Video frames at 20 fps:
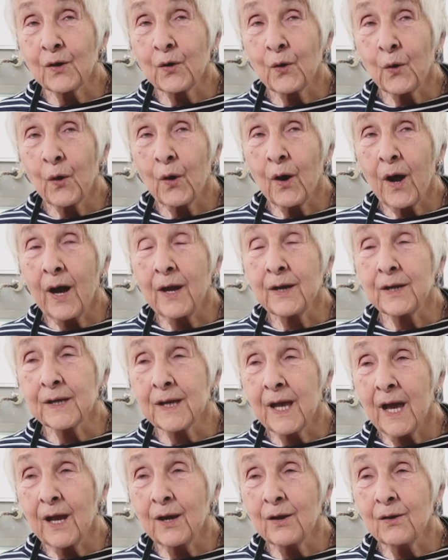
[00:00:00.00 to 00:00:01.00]
chloride
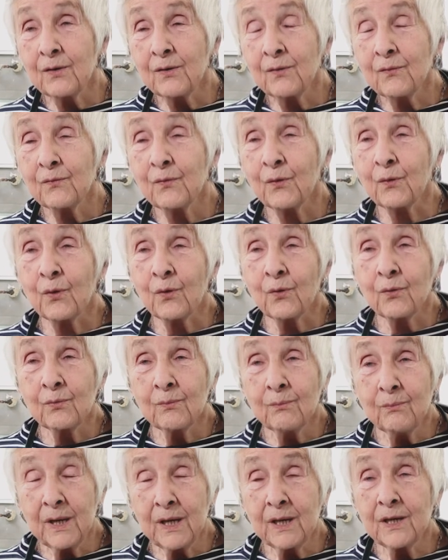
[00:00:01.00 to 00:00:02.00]
again for
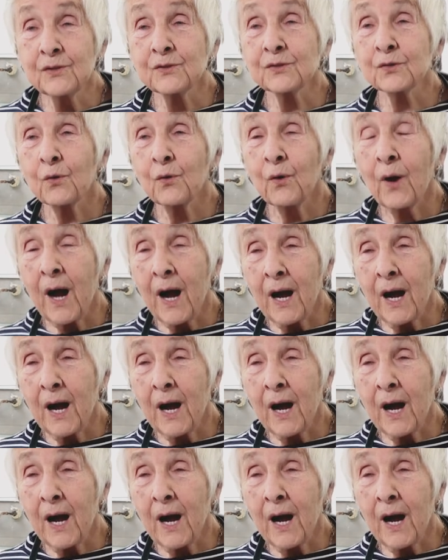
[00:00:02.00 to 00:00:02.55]
minutes or